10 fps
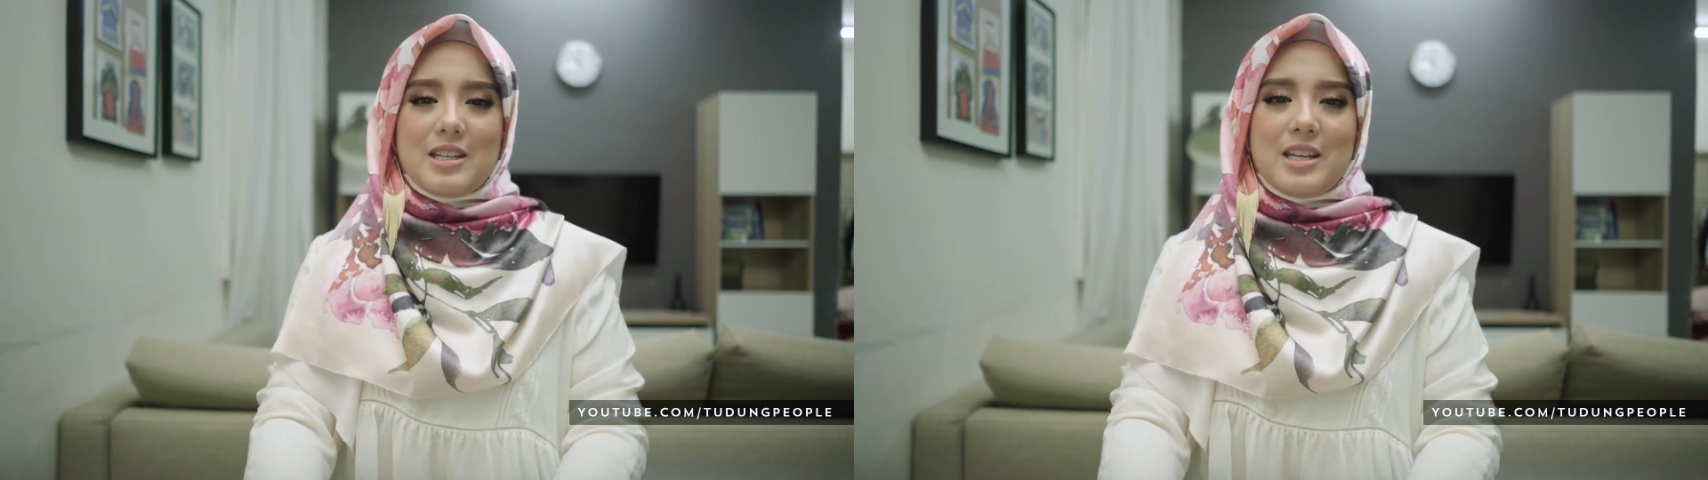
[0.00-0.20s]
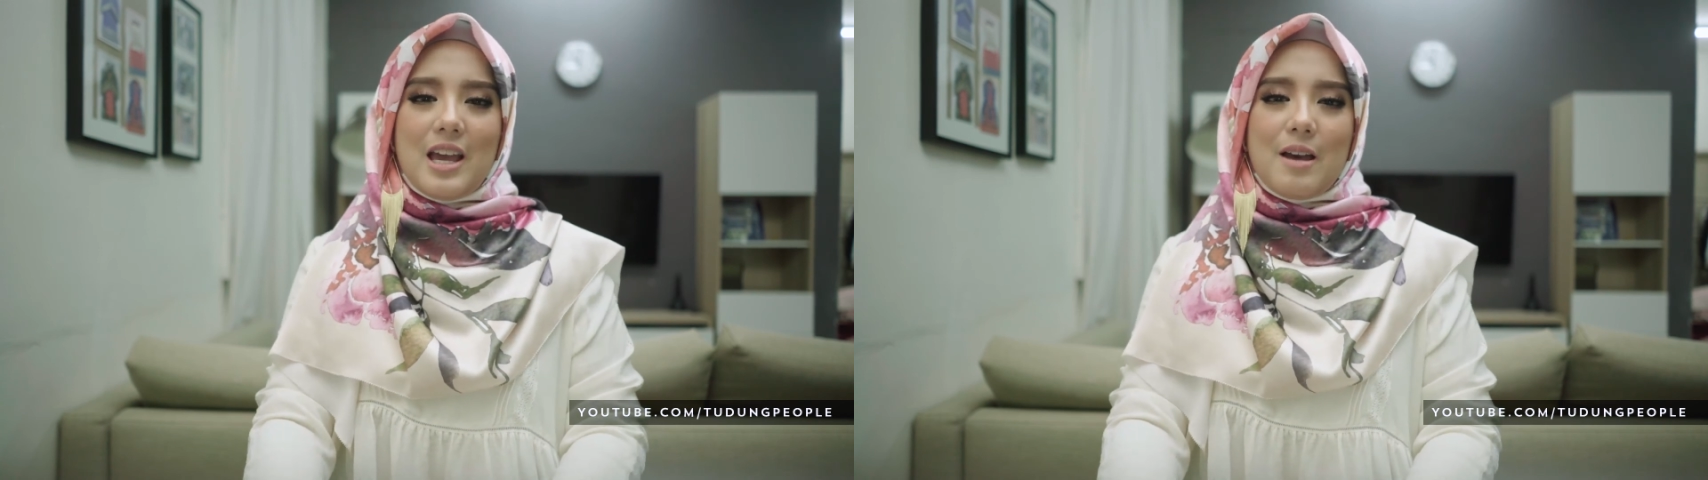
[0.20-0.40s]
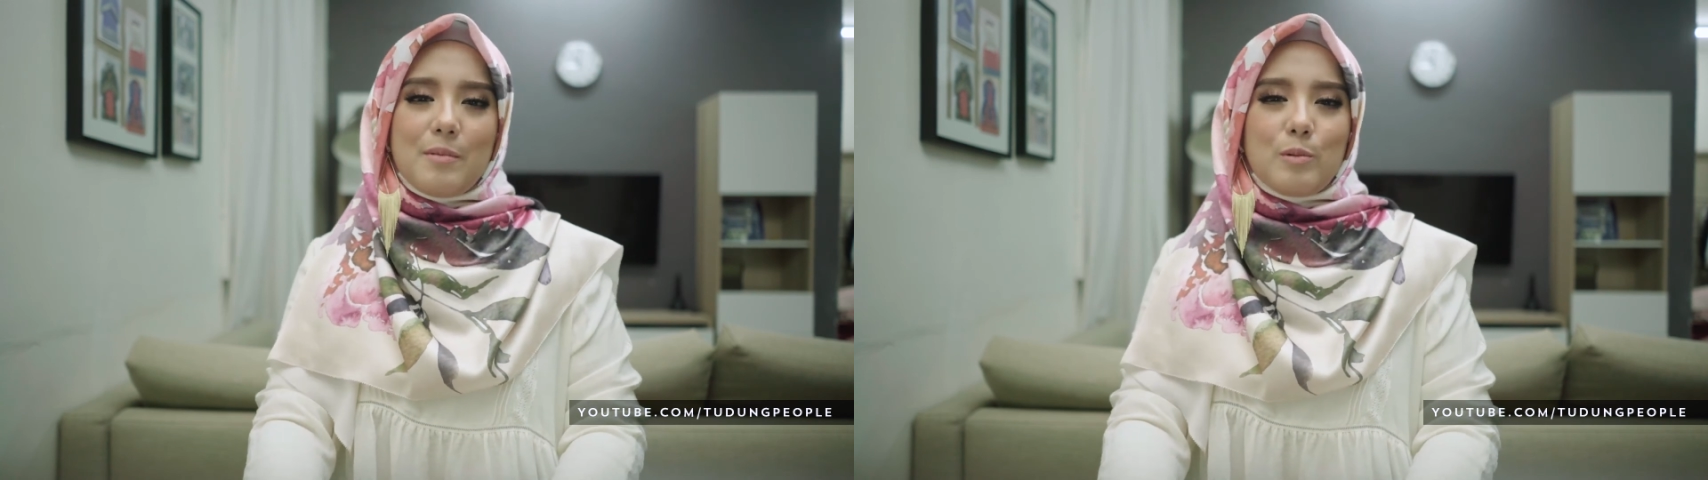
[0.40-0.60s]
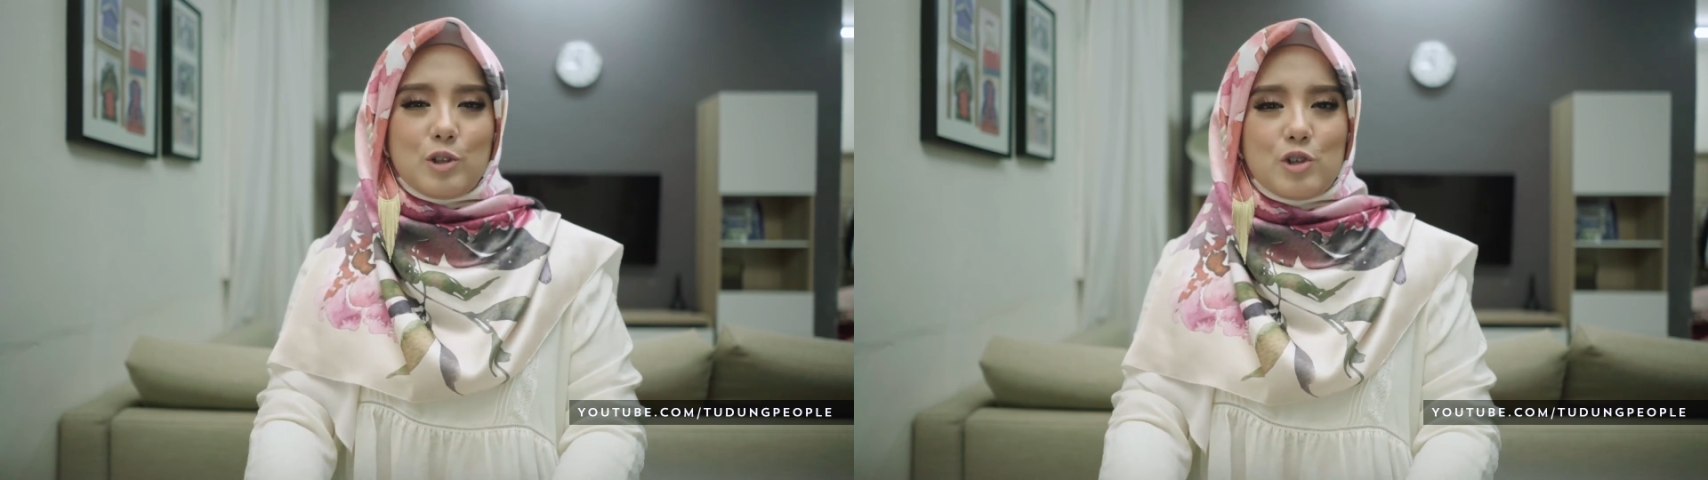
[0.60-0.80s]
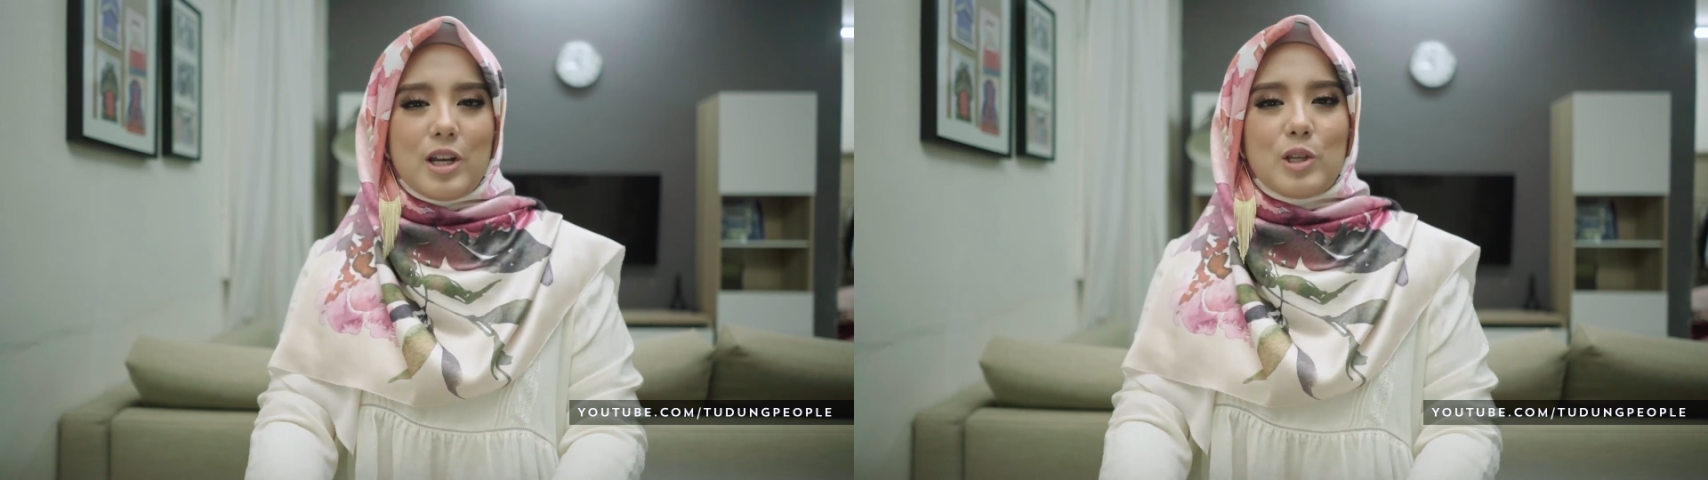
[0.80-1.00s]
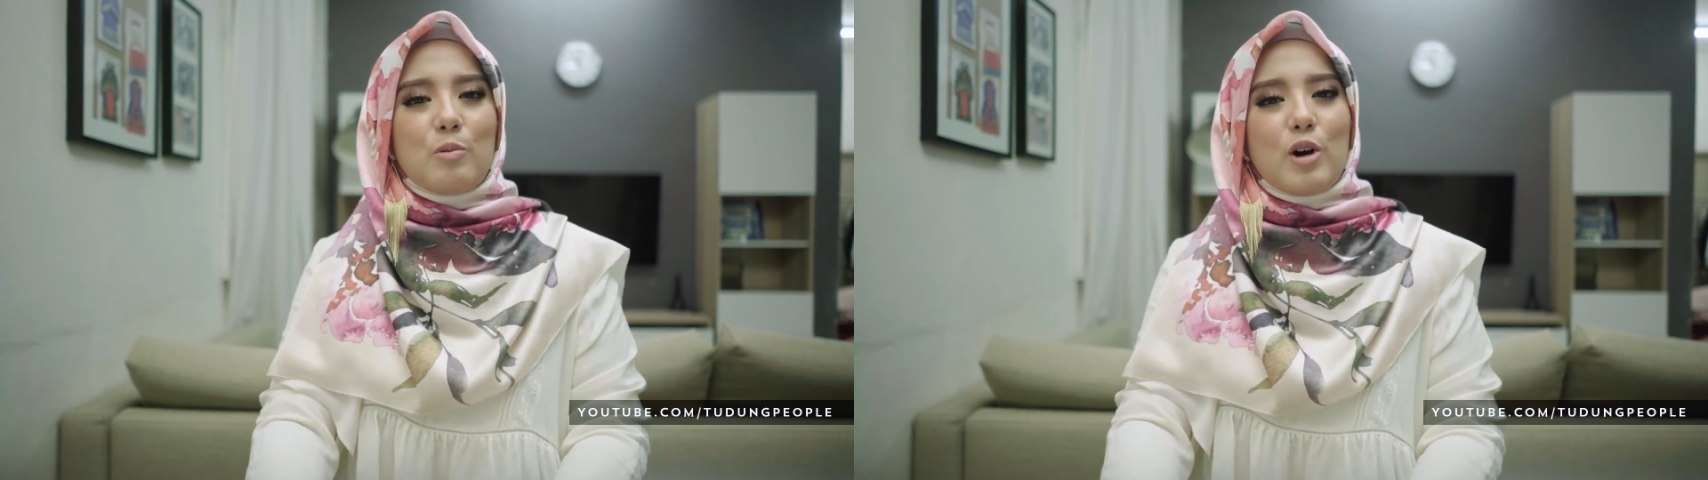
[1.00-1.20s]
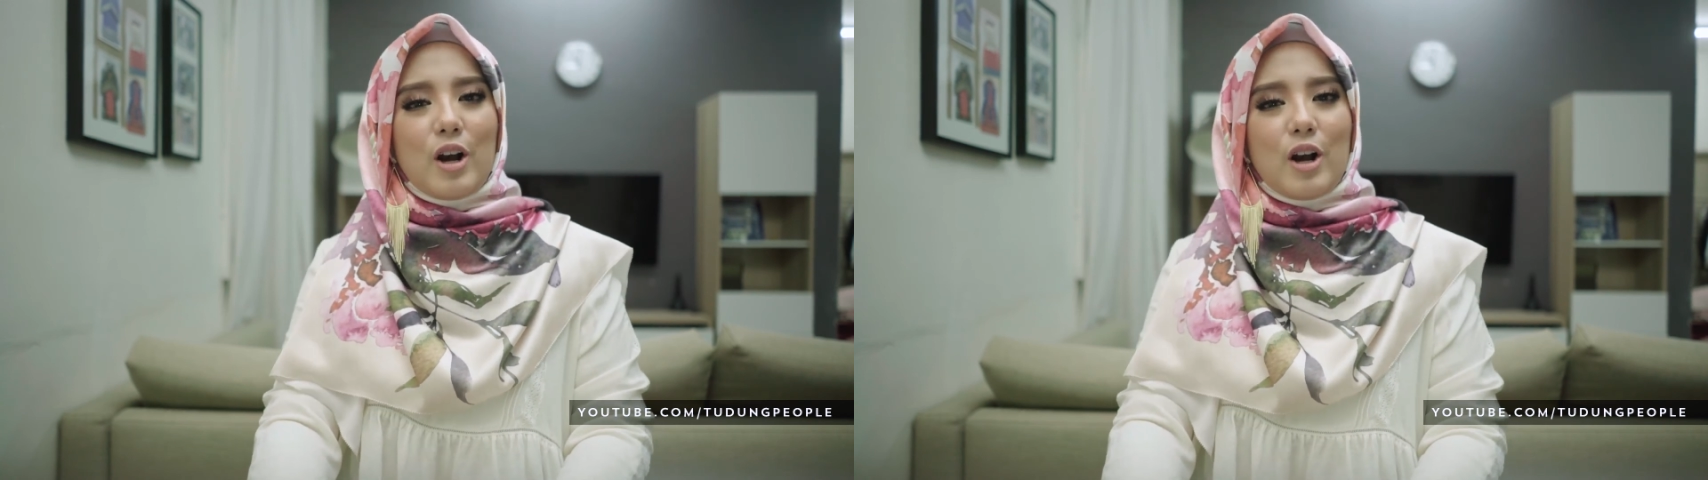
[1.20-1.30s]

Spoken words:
DM and we'll try to work